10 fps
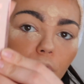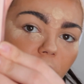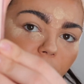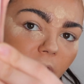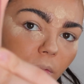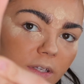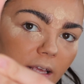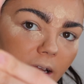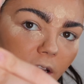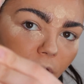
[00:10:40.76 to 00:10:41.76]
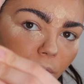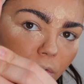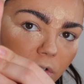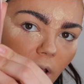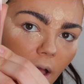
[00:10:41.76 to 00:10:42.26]
Huda Beauty
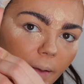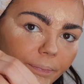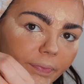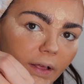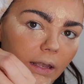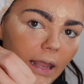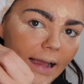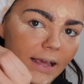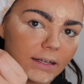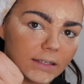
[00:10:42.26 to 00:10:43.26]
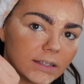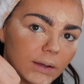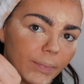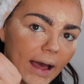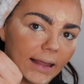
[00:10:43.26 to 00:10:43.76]
Nude Light
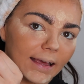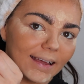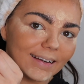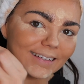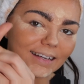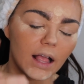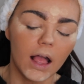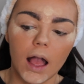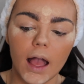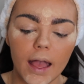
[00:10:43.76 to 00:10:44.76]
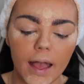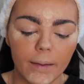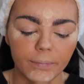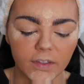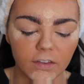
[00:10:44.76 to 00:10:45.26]
Palette.
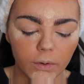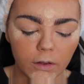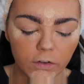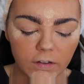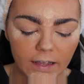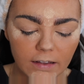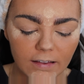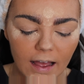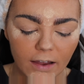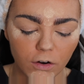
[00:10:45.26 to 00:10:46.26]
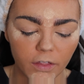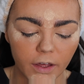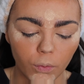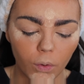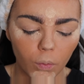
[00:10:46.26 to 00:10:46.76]
This is what it looks like inside,
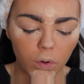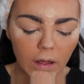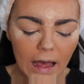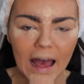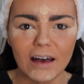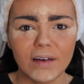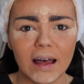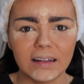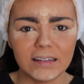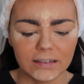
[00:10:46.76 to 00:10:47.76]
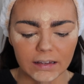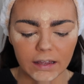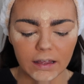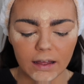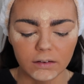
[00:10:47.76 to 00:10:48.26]
although I have
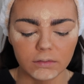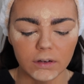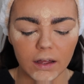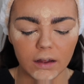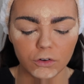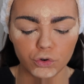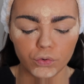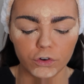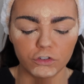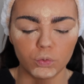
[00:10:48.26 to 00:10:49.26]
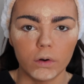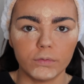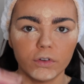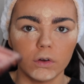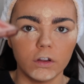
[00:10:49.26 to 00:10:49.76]
actually crushed one
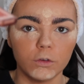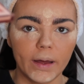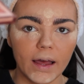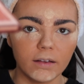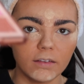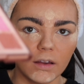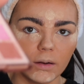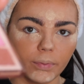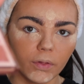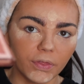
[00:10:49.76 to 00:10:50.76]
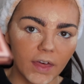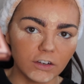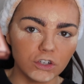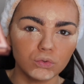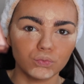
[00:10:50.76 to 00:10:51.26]
of the colours by accident, but they're
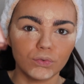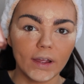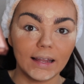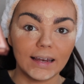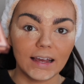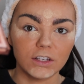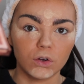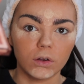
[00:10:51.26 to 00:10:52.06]
just really nice